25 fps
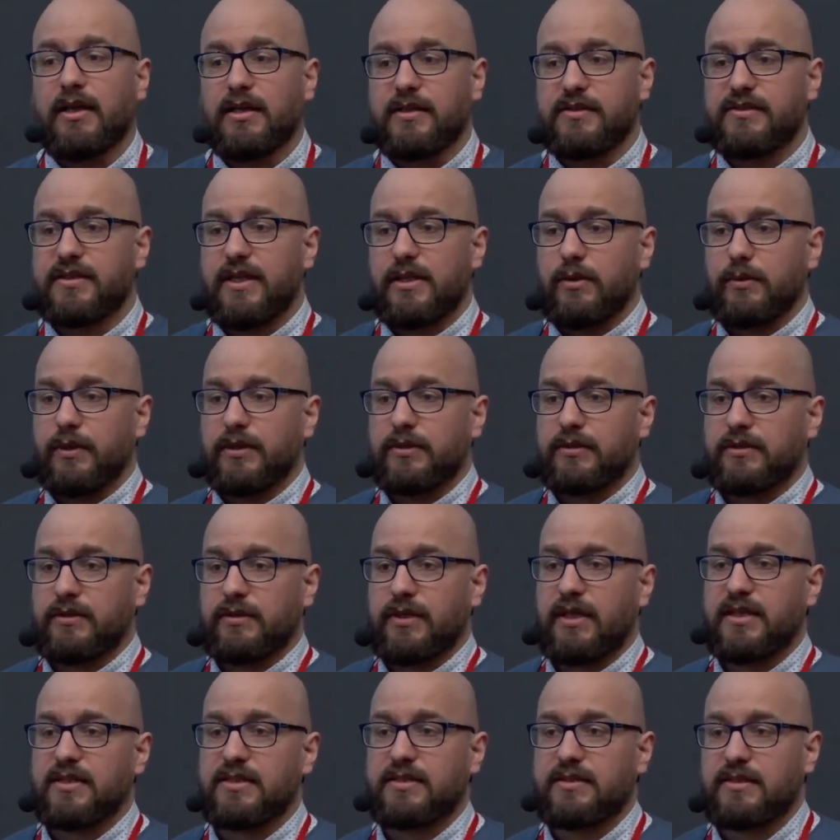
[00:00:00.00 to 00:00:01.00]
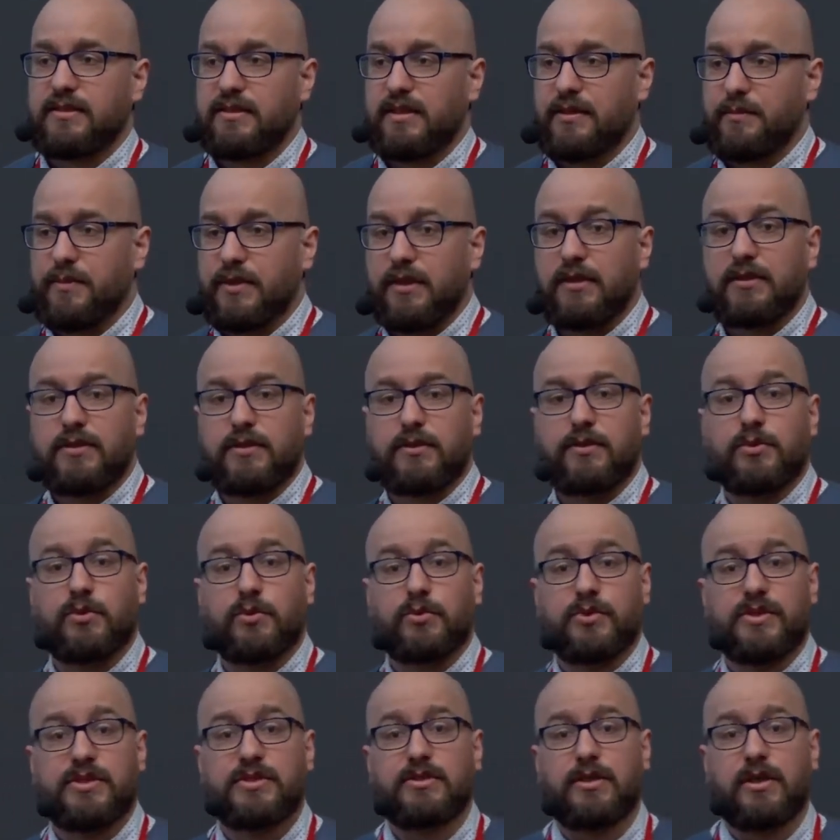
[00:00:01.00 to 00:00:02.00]
Celluloid has the ability to
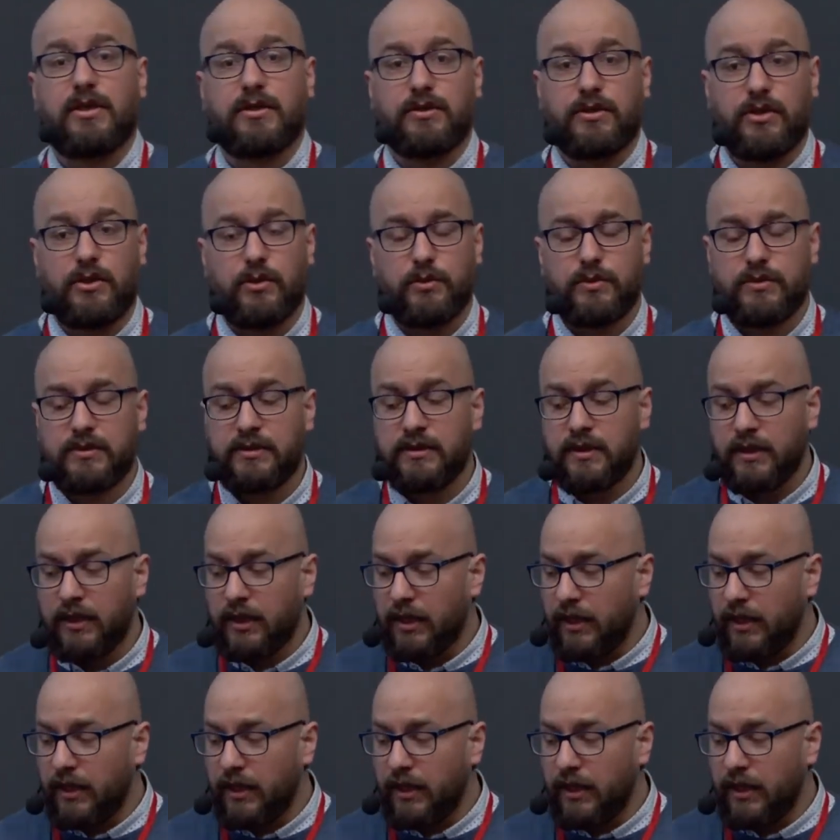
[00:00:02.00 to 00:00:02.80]
restart those.